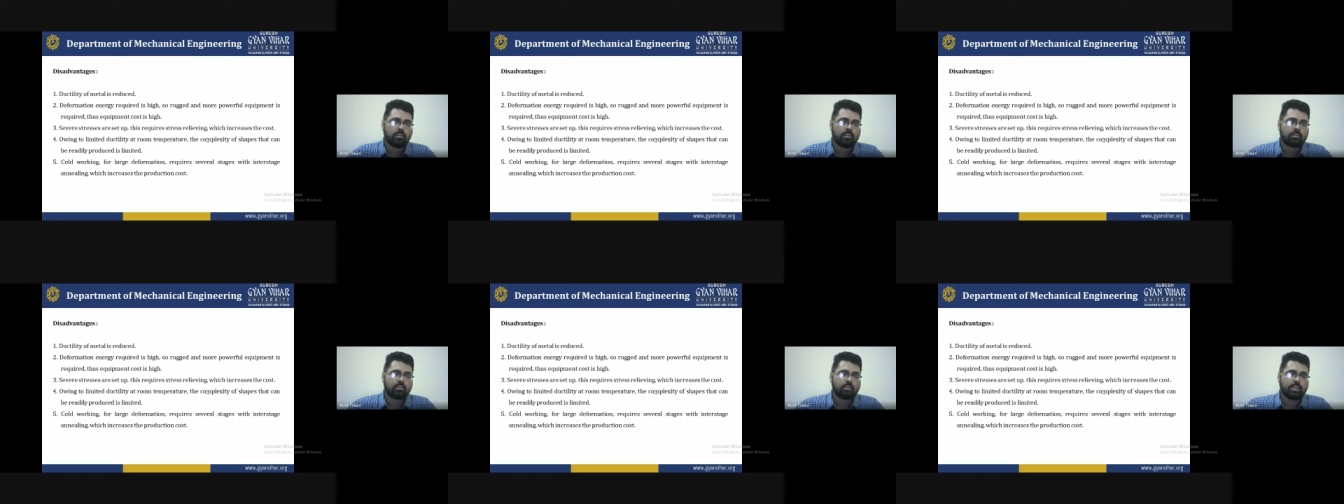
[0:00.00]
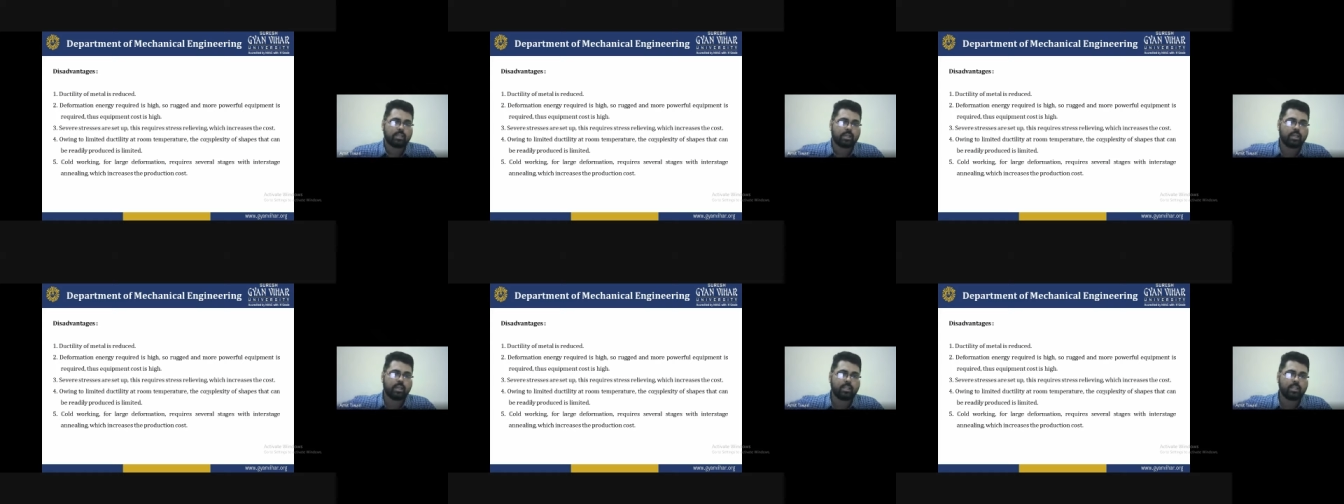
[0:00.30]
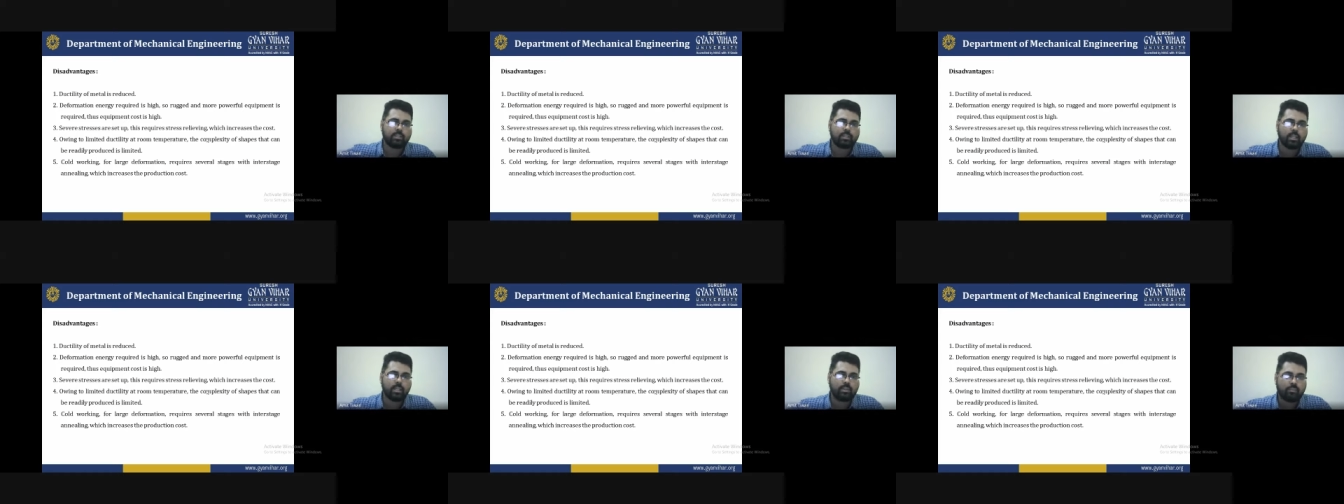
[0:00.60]
Second
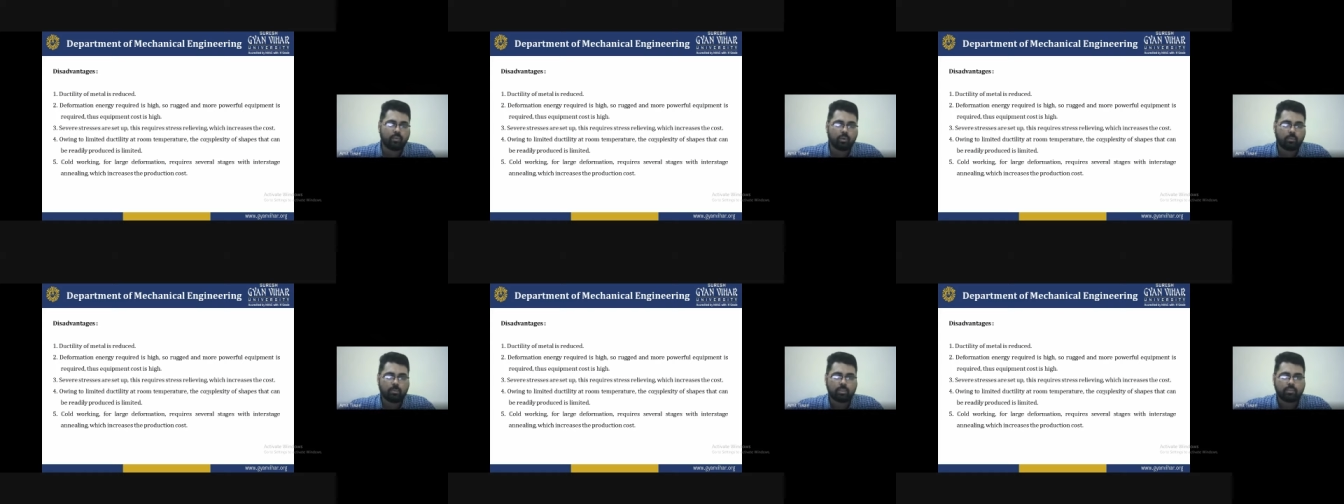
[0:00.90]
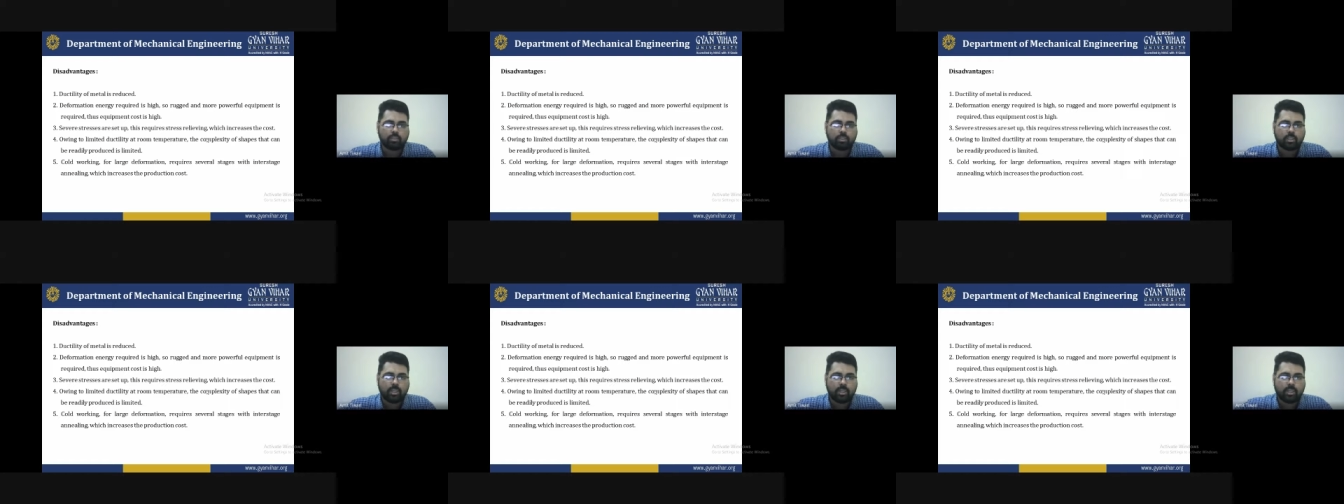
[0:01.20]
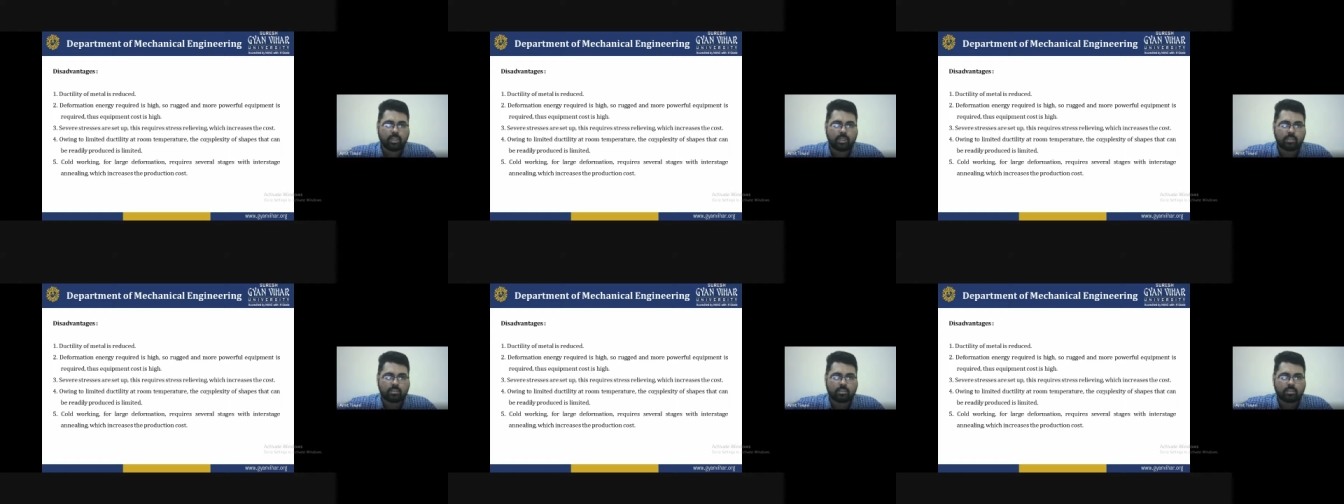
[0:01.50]
is the deformation
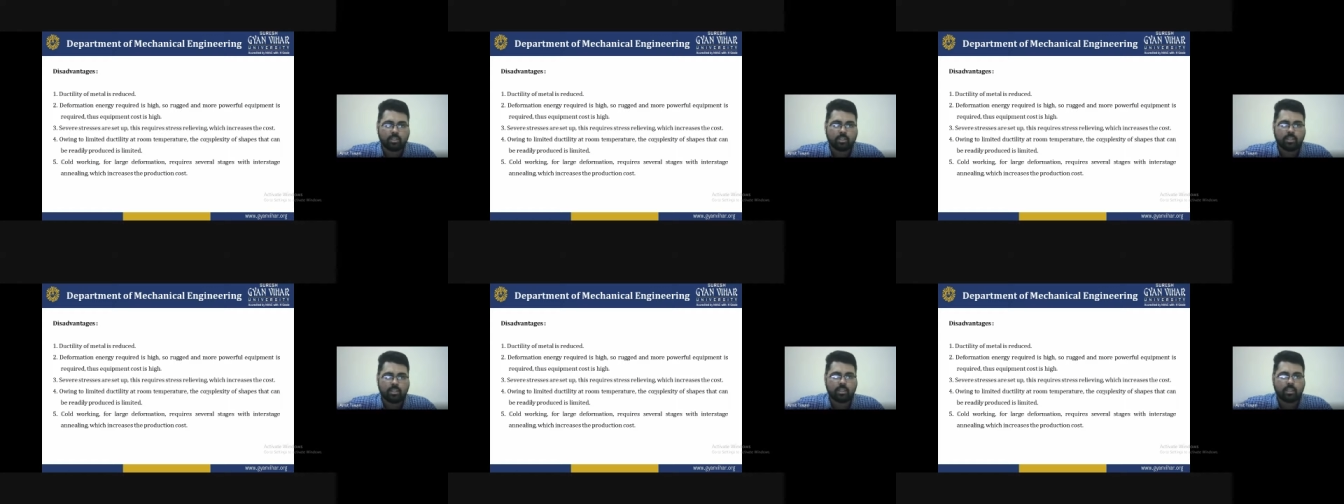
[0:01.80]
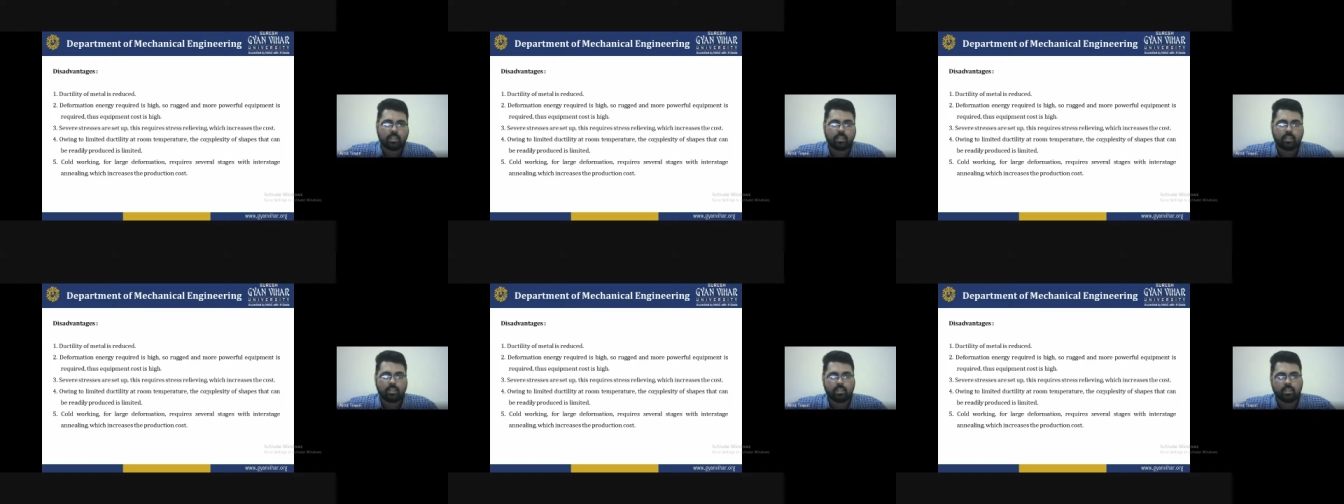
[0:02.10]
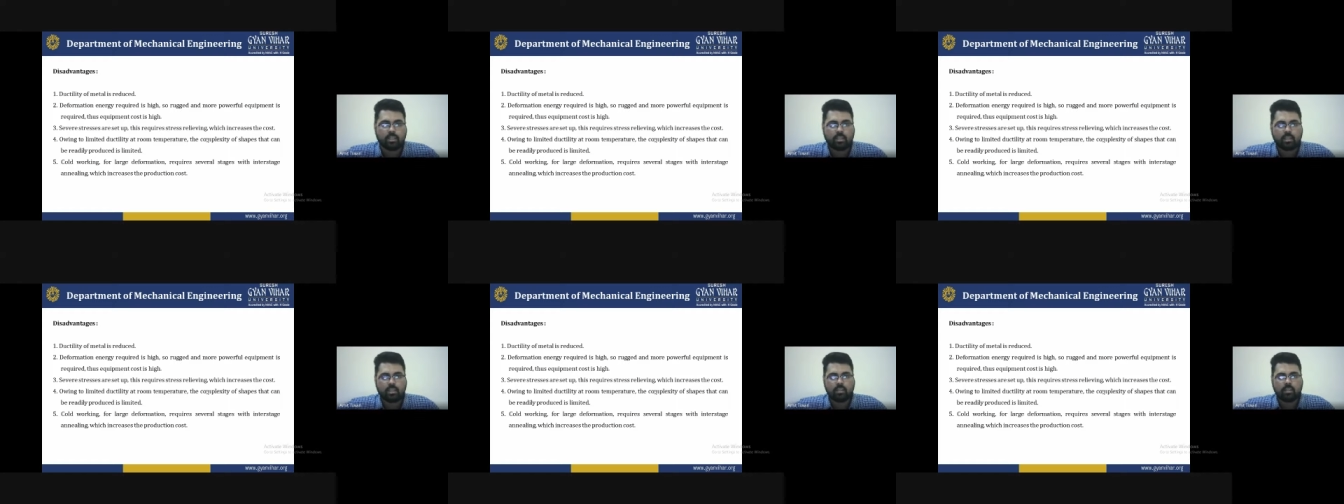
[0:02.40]
energy
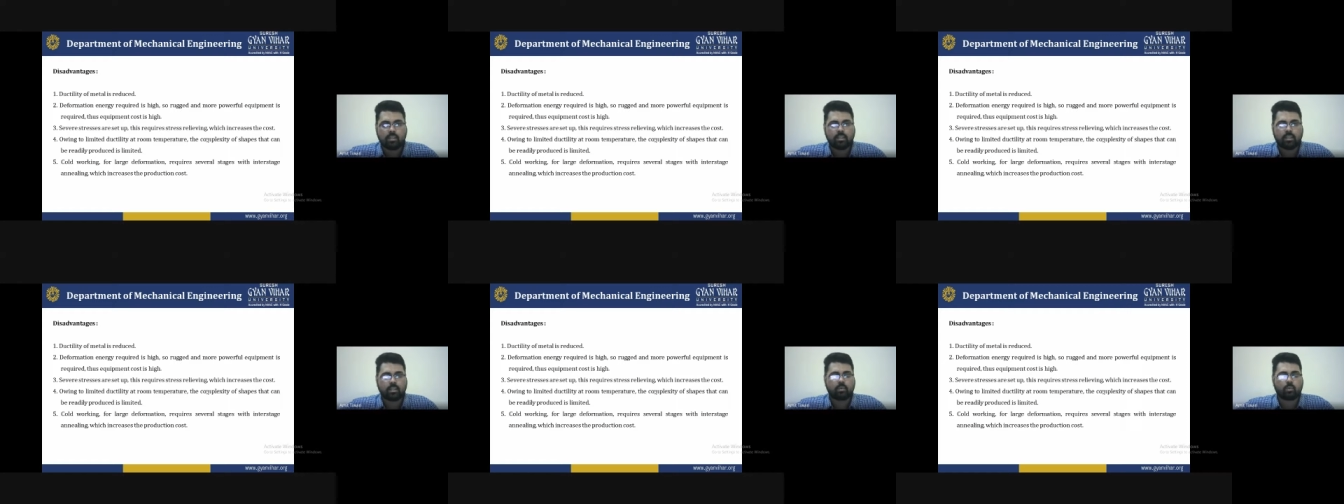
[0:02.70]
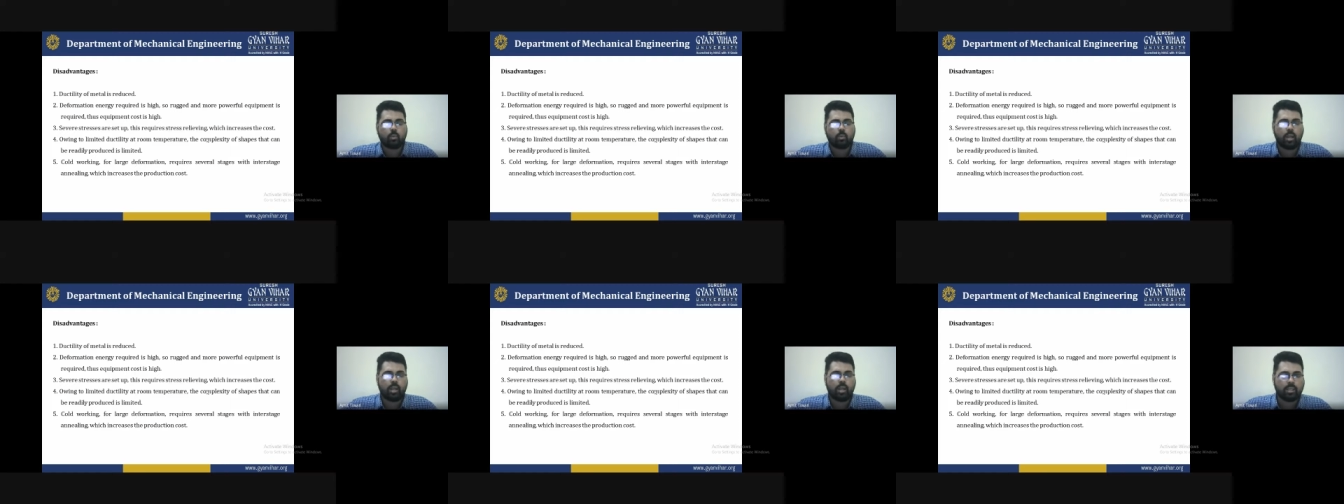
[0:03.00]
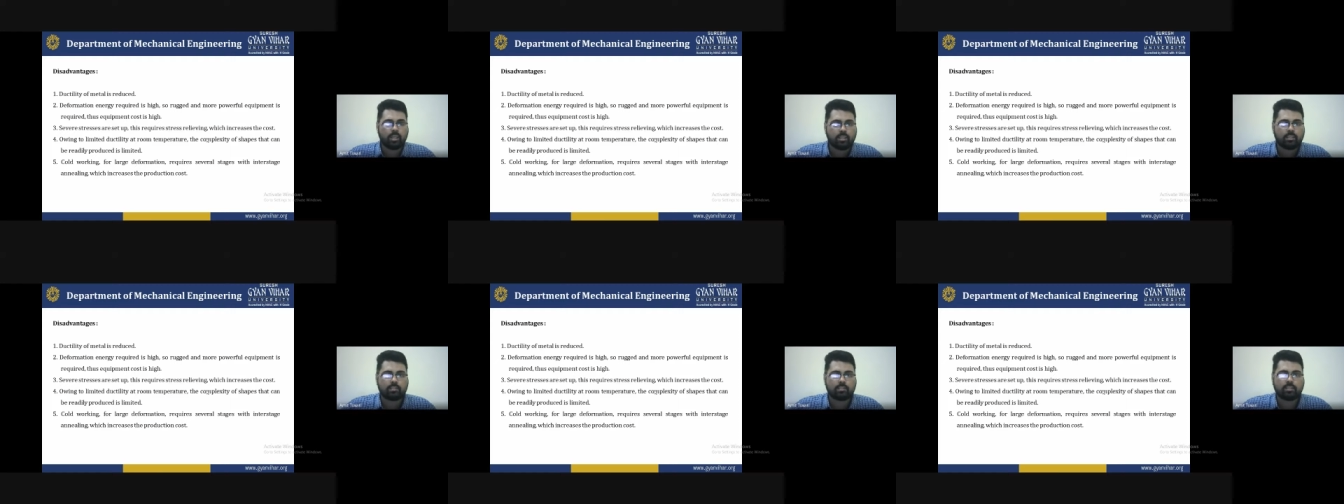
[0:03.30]
require
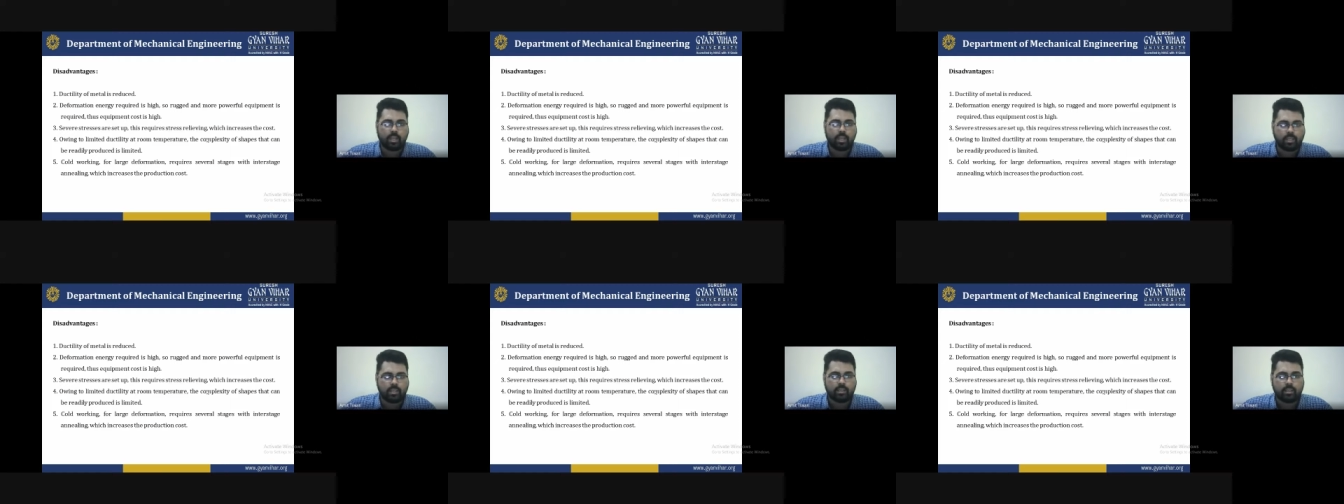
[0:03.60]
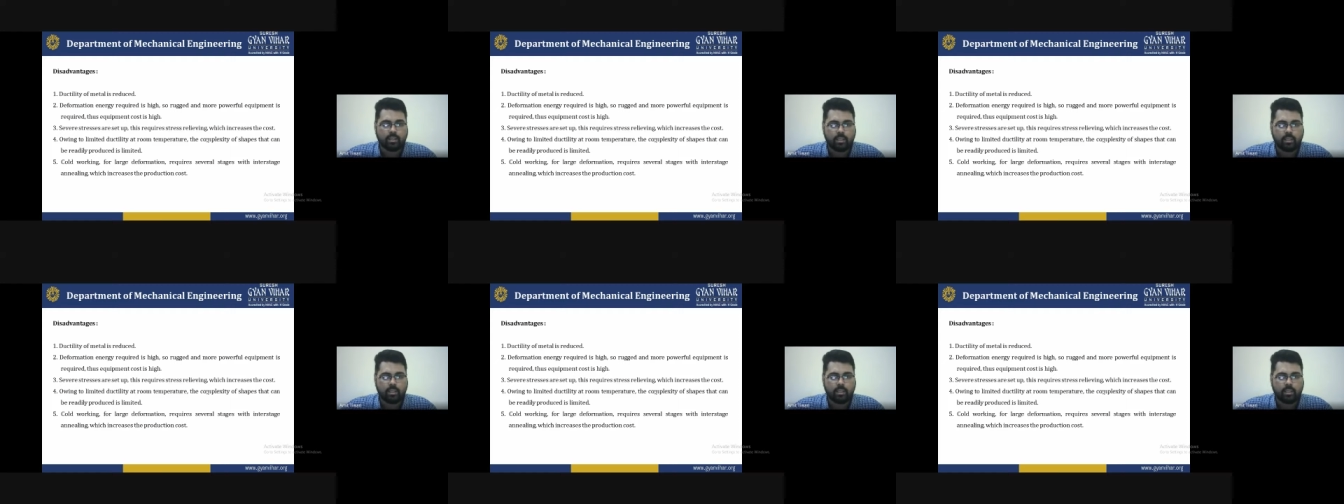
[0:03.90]
is high.